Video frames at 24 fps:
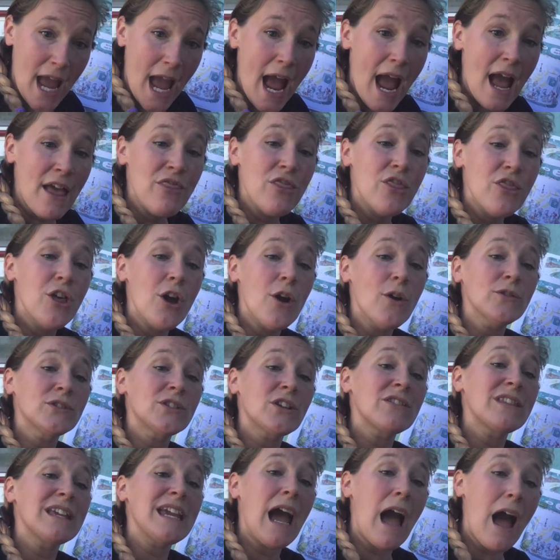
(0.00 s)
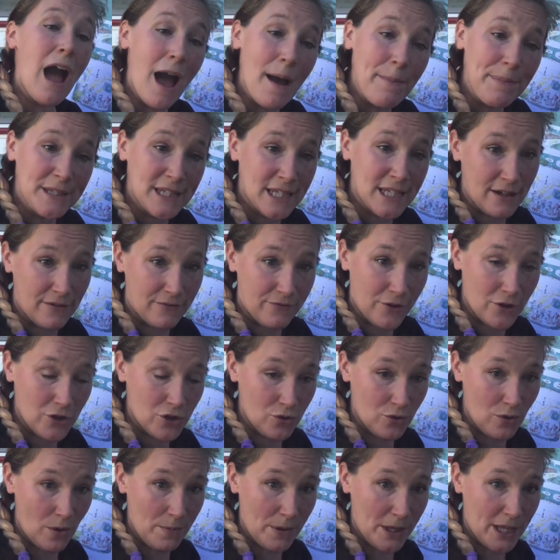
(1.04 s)
And those are the opposite of
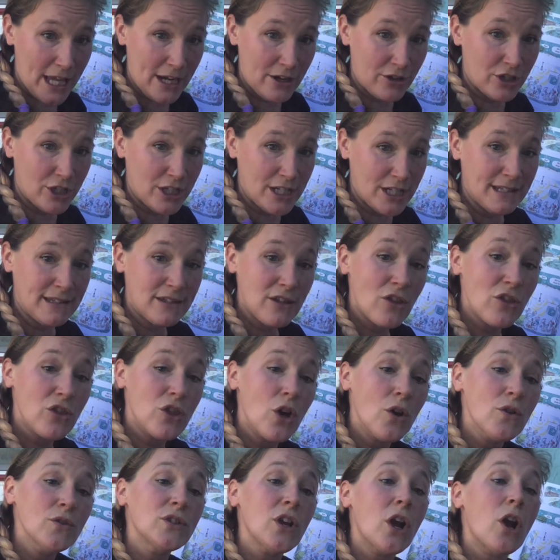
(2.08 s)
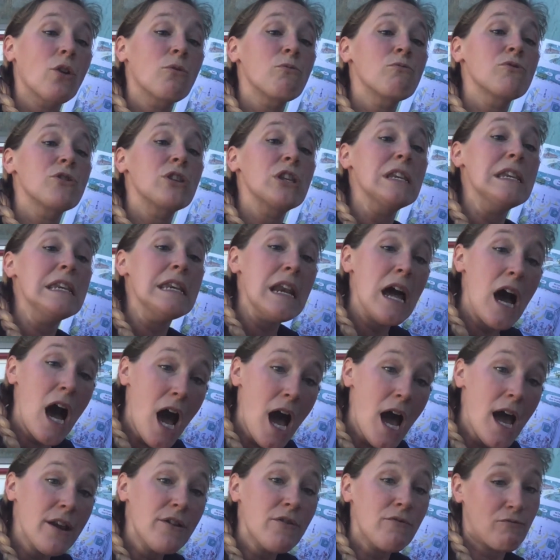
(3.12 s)
renewable energies. Those are
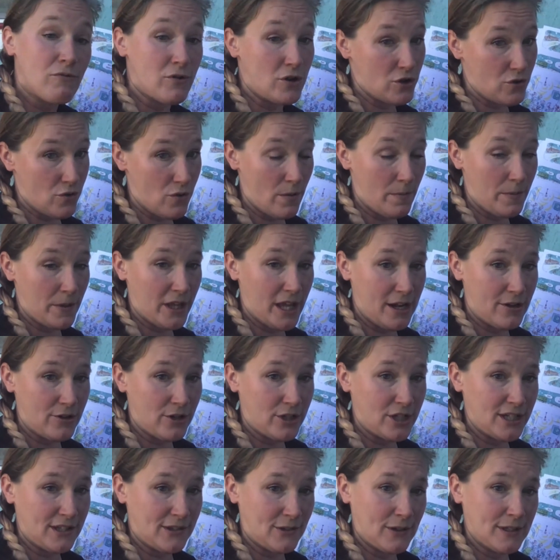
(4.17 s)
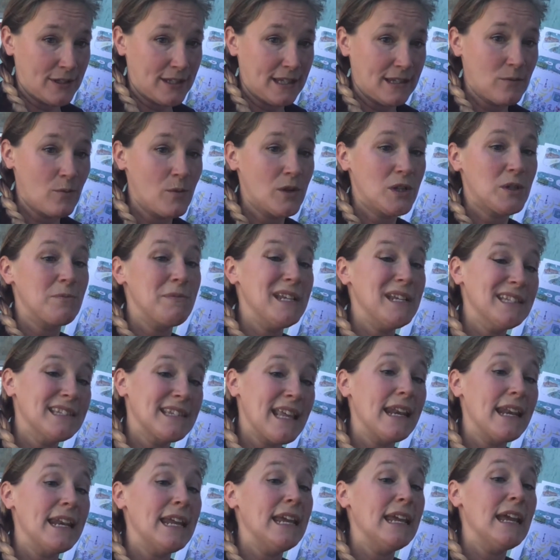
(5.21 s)
non-renewable energy sources, which means
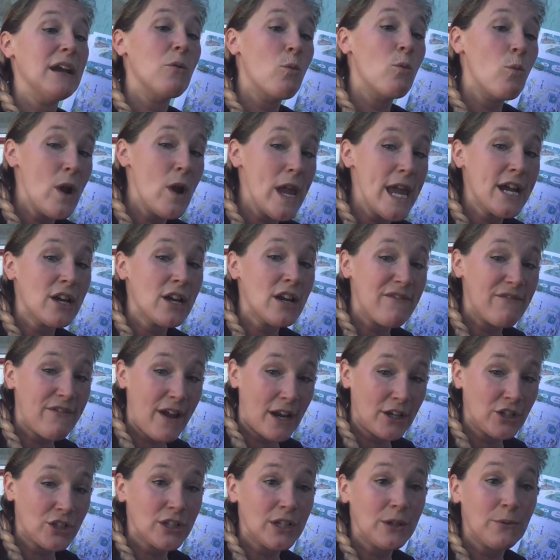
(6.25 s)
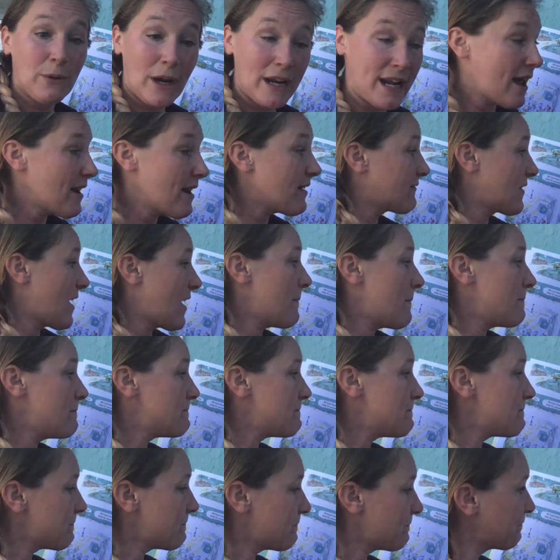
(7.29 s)
that we could eventually run out of them.
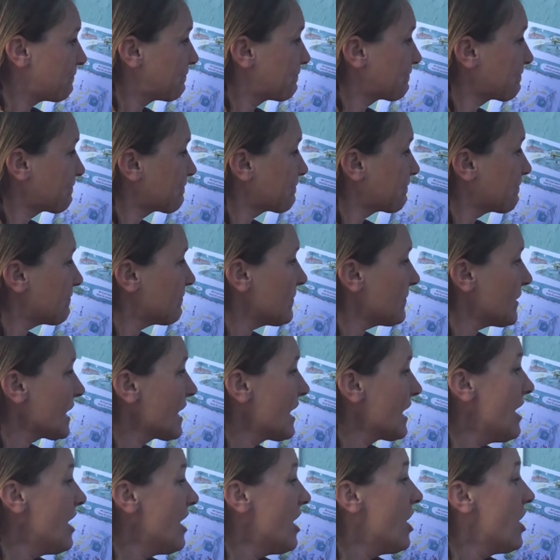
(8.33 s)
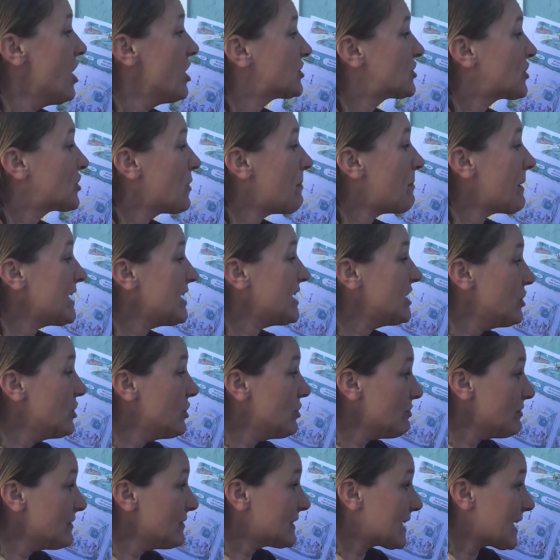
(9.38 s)
So by
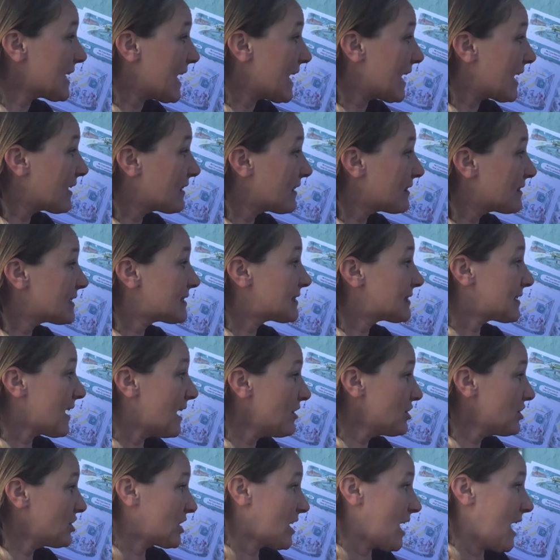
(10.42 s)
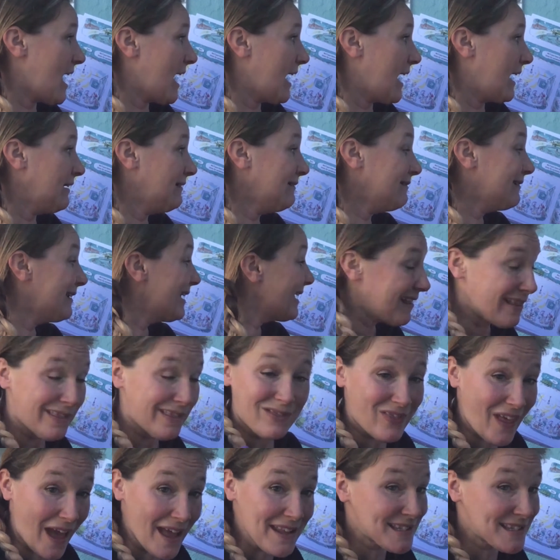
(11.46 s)
using the sunshine,
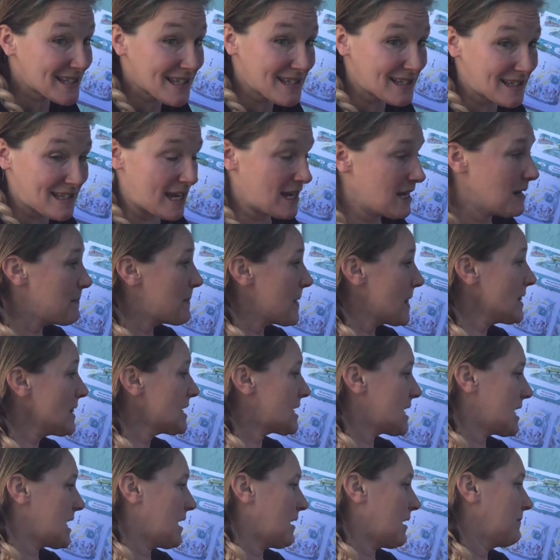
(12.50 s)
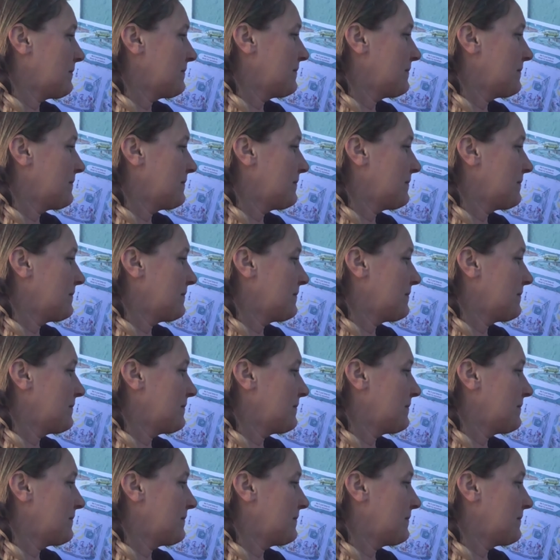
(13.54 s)
that's sustainability.